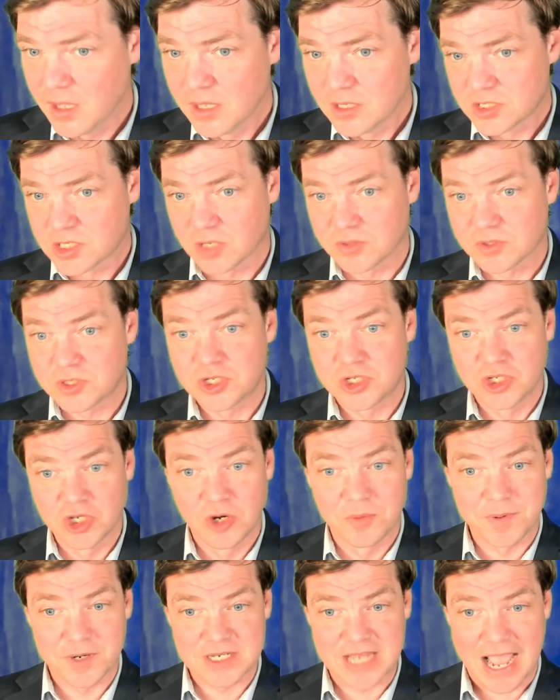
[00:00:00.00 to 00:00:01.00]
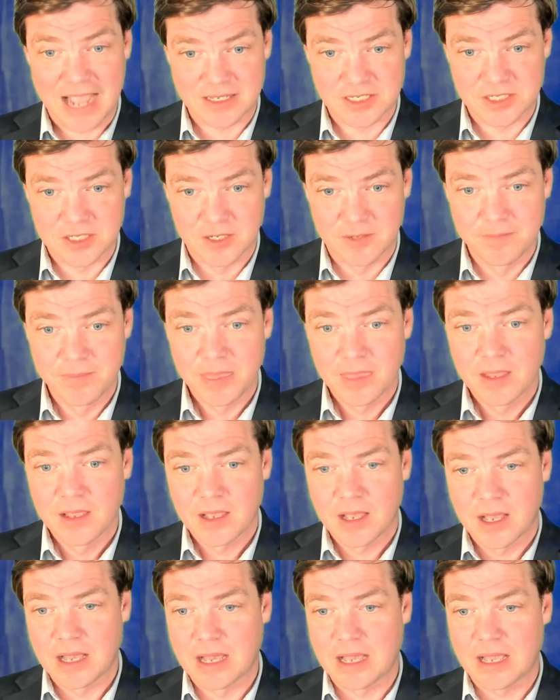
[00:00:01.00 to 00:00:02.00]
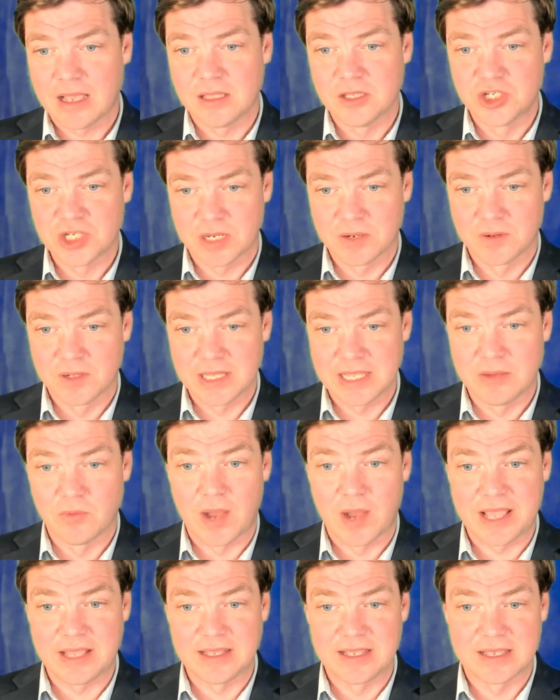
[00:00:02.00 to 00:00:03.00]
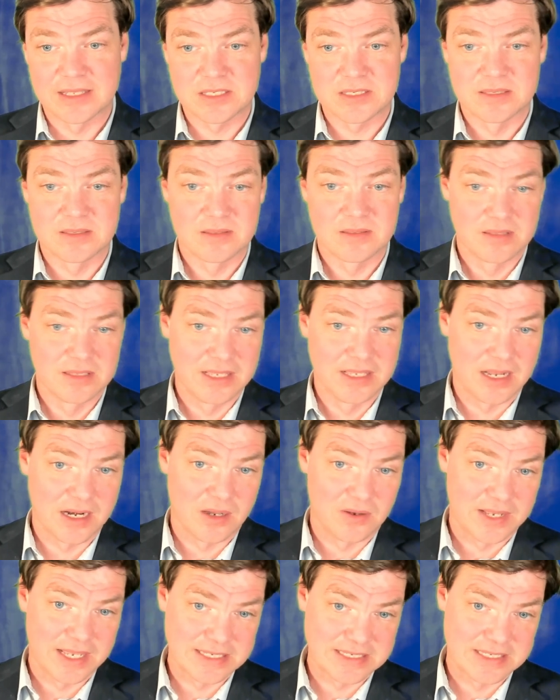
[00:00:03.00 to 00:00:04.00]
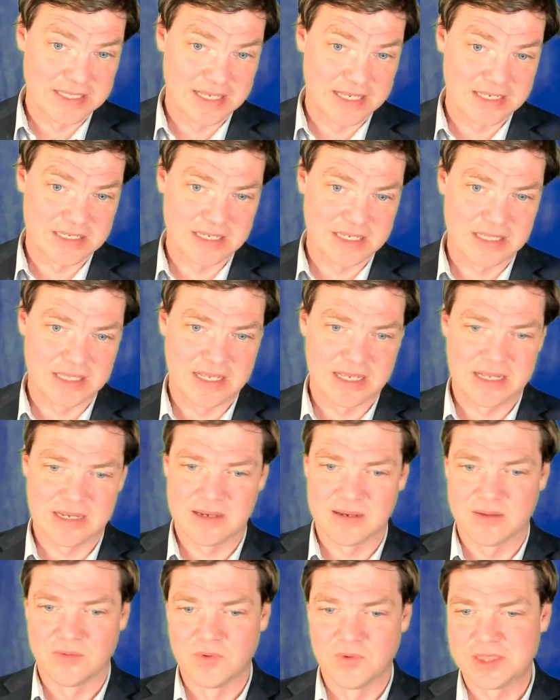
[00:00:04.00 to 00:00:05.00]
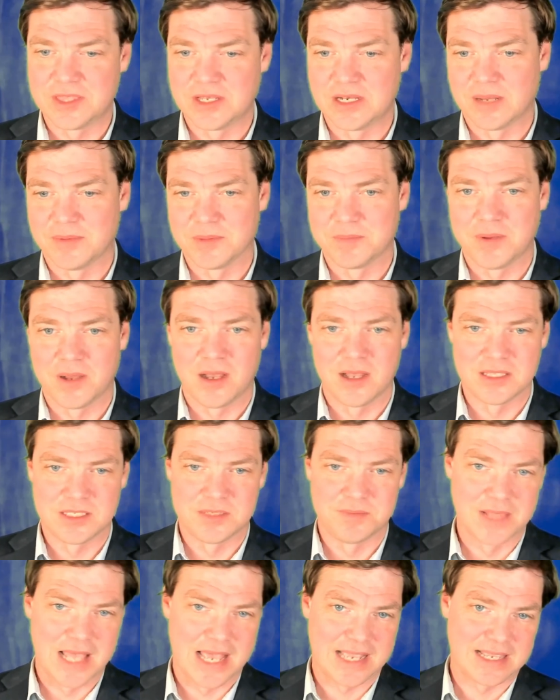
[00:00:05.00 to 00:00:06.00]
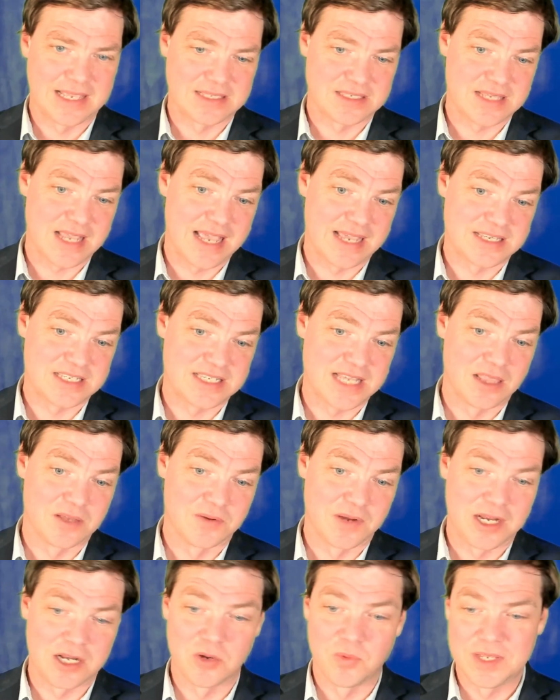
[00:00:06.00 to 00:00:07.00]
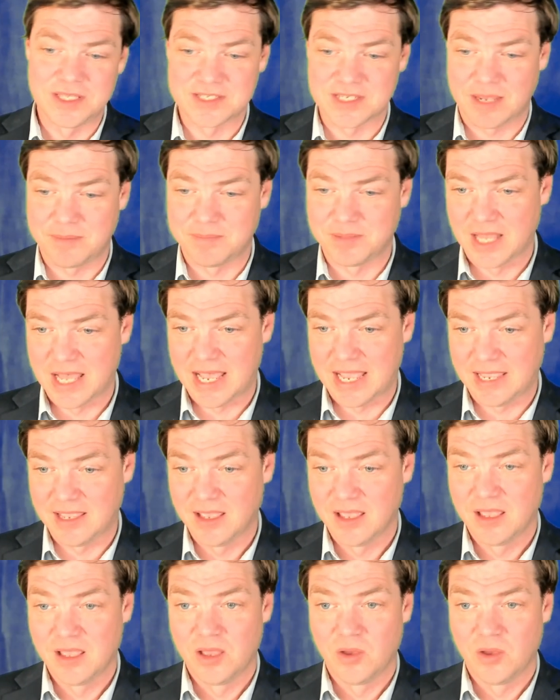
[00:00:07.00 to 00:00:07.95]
So super tactical. Generally, white gets this, and then with the double pawns, black gets accelerated queenside play.